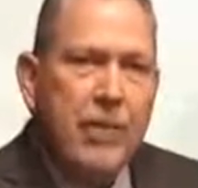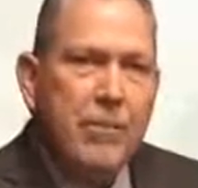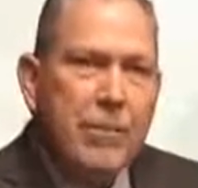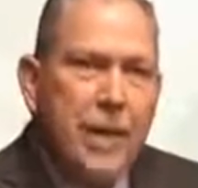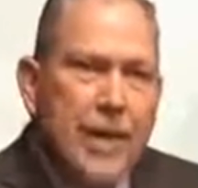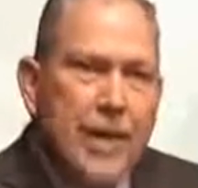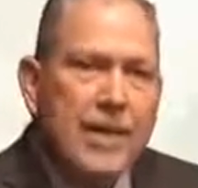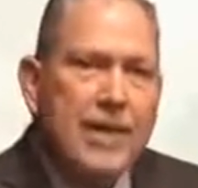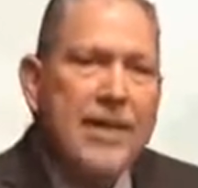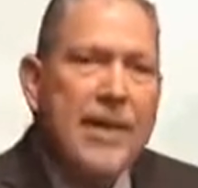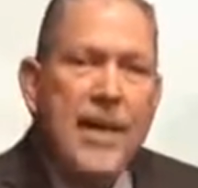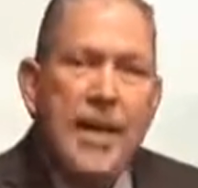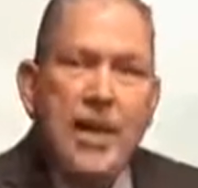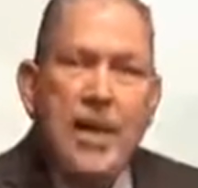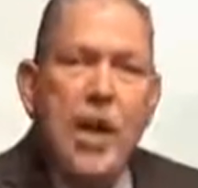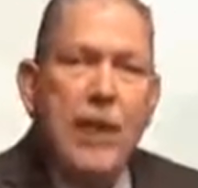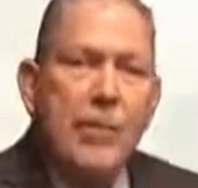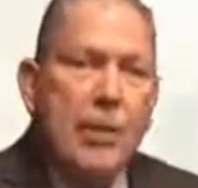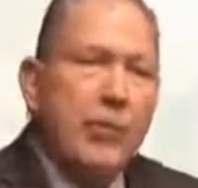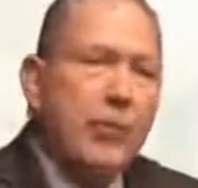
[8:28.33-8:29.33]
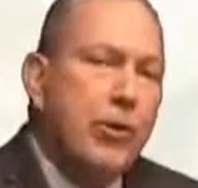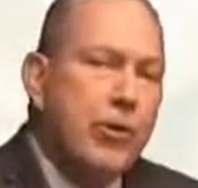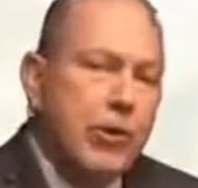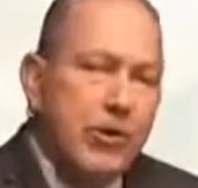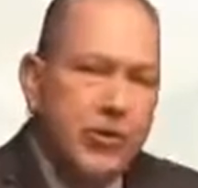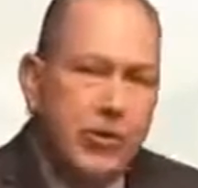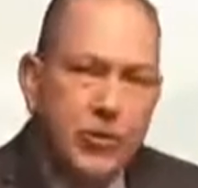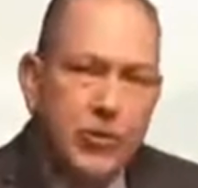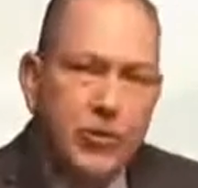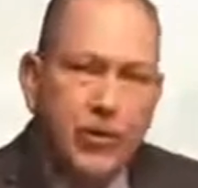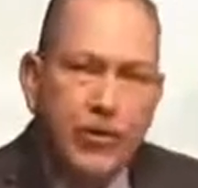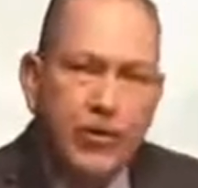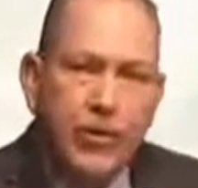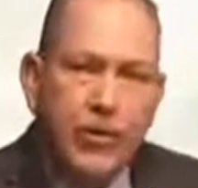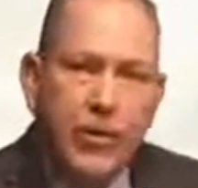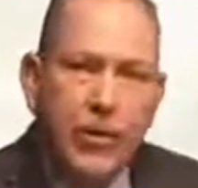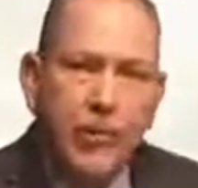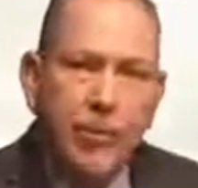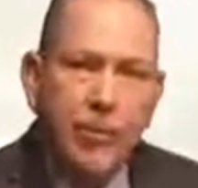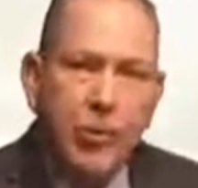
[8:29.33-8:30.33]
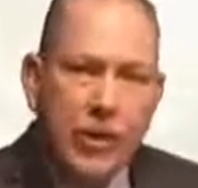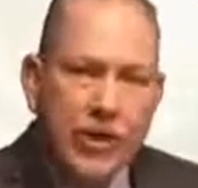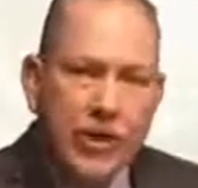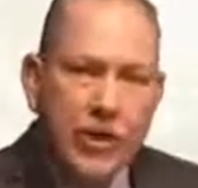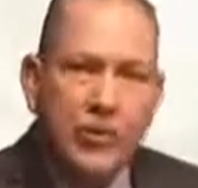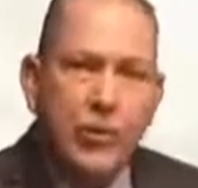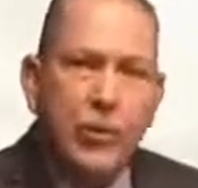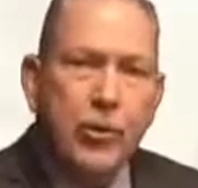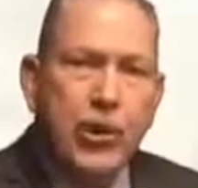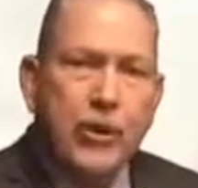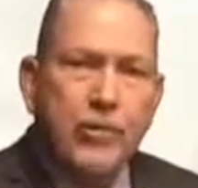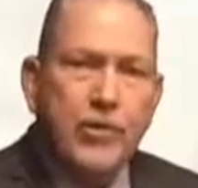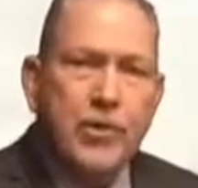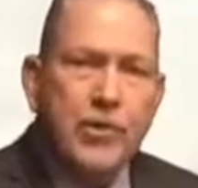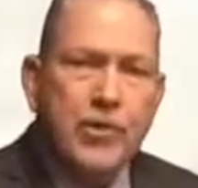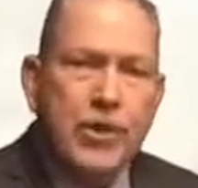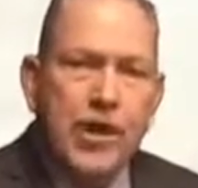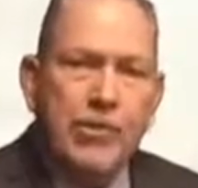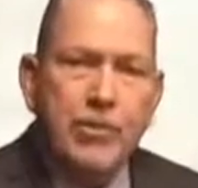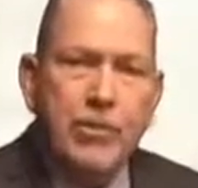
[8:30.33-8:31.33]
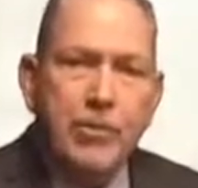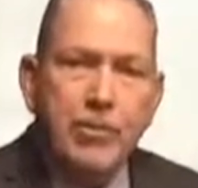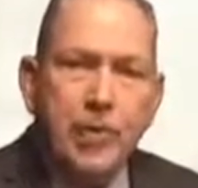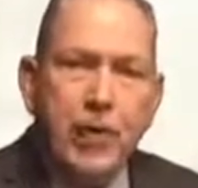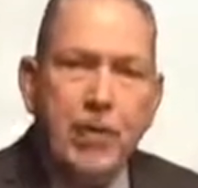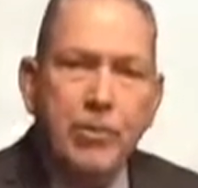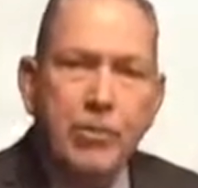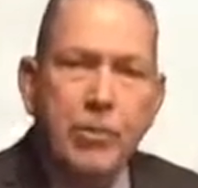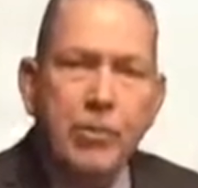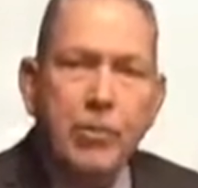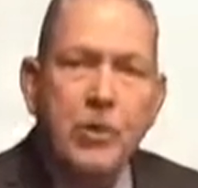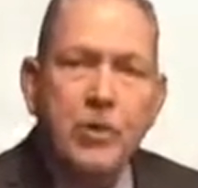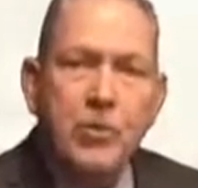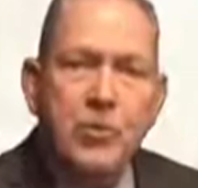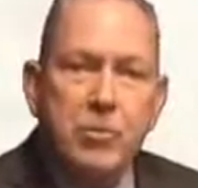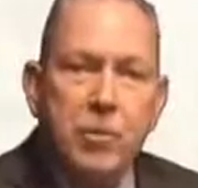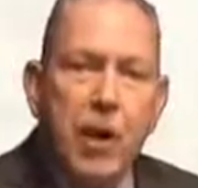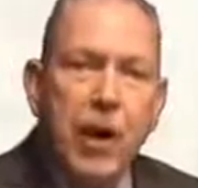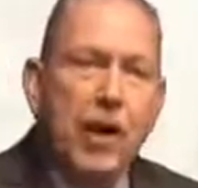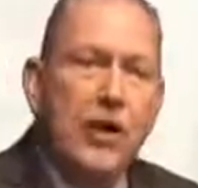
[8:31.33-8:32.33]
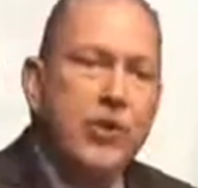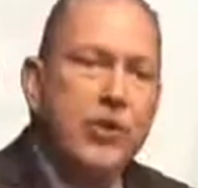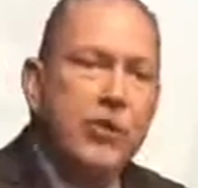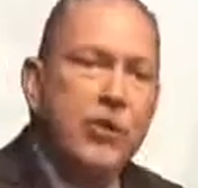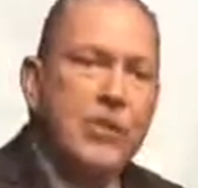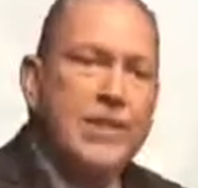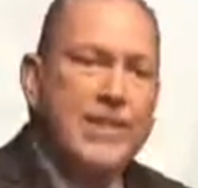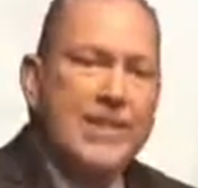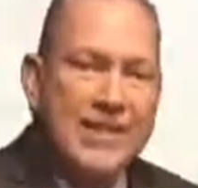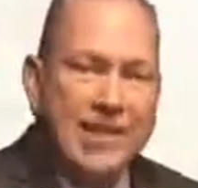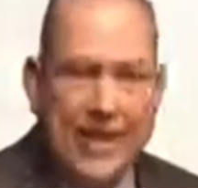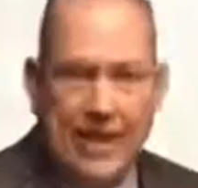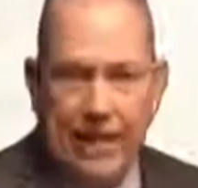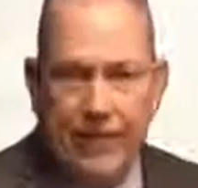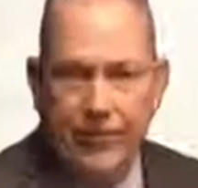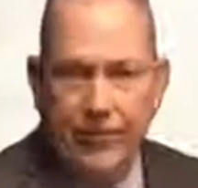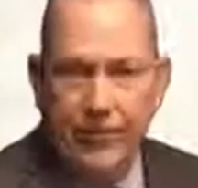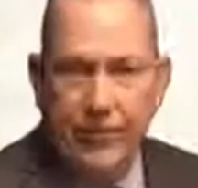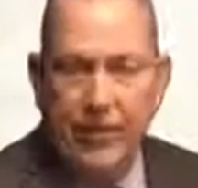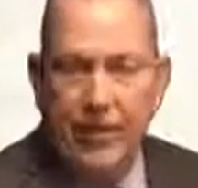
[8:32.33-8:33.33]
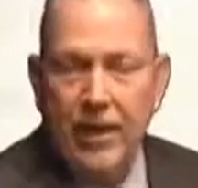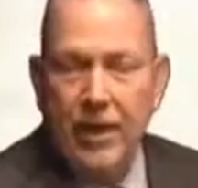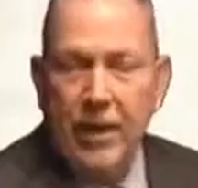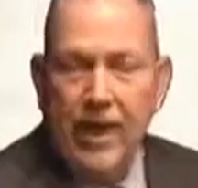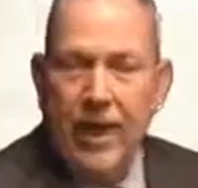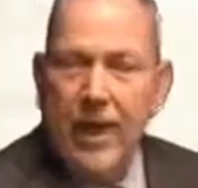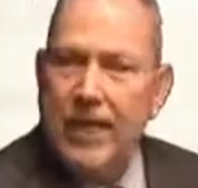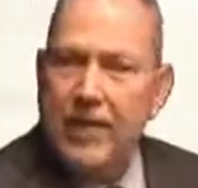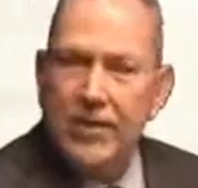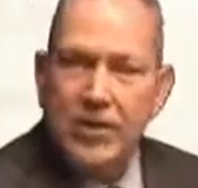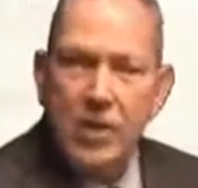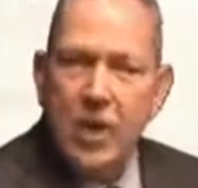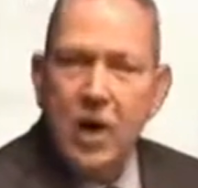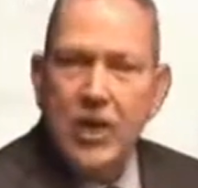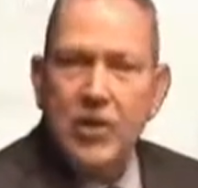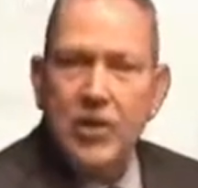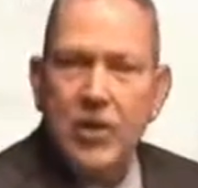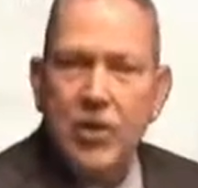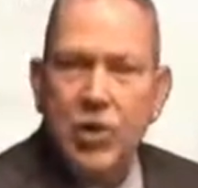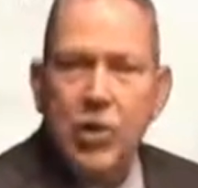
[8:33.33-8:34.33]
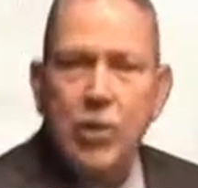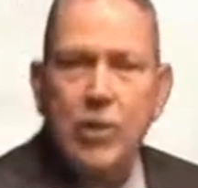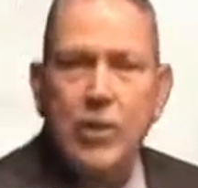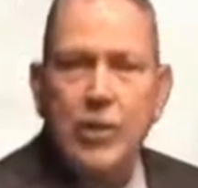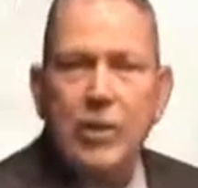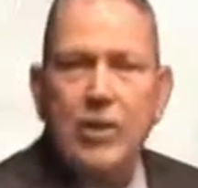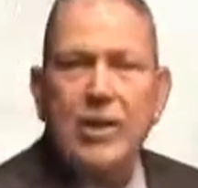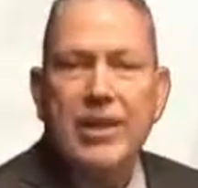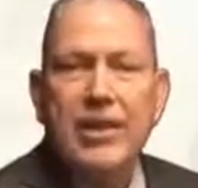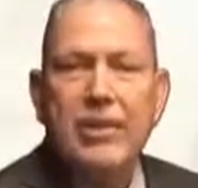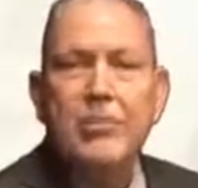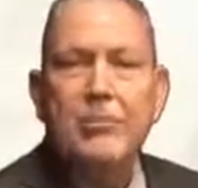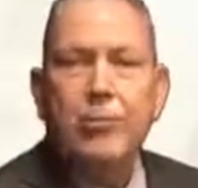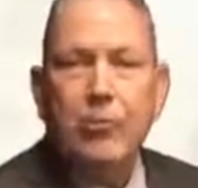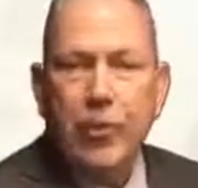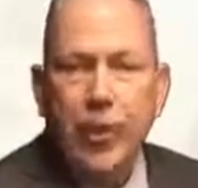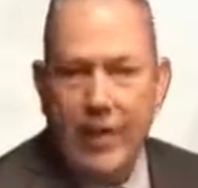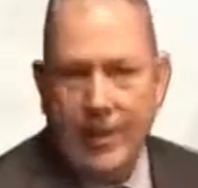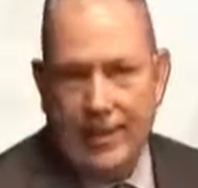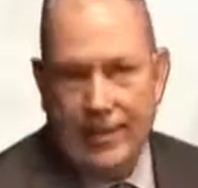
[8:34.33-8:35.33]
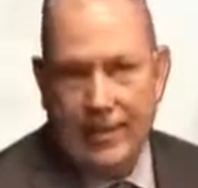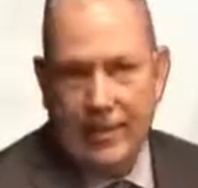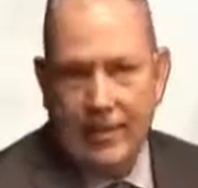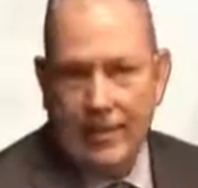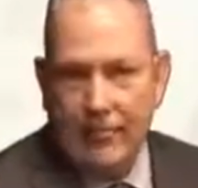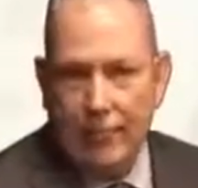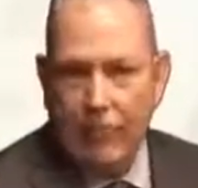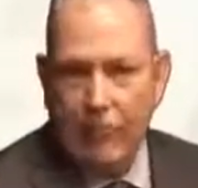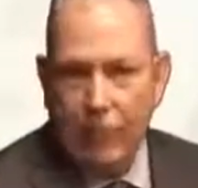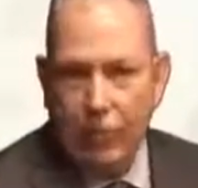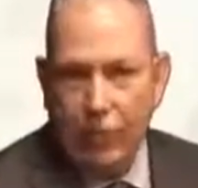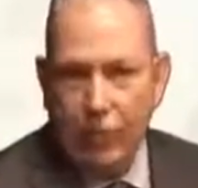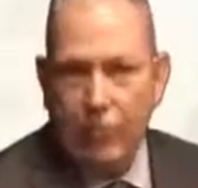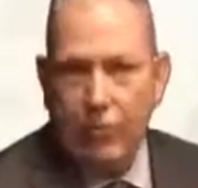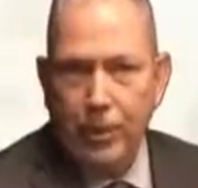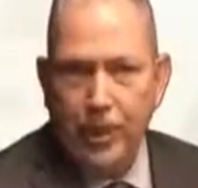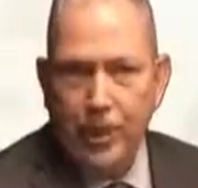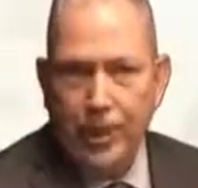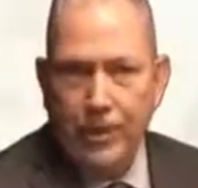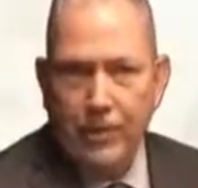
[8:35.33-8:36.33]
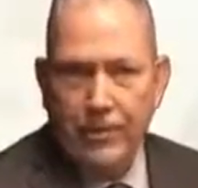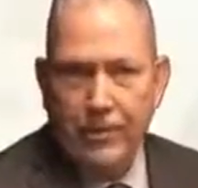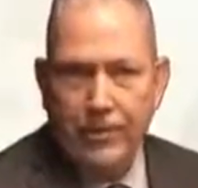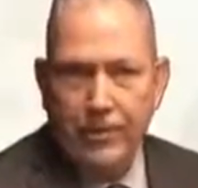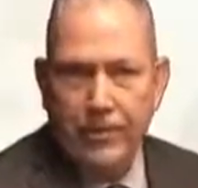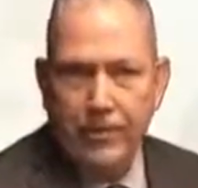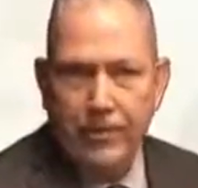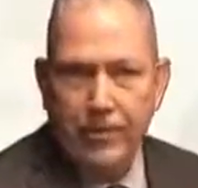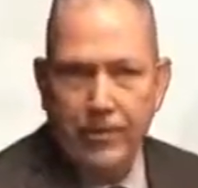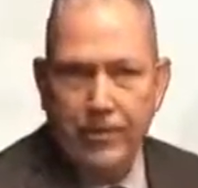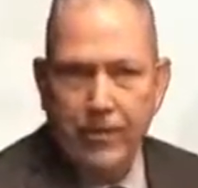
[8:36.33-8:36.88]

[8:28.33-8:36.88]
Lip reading: Back to the economic principles. Principle number 7, people respond to incentives, has a lot to do with the price of the 4 Ps.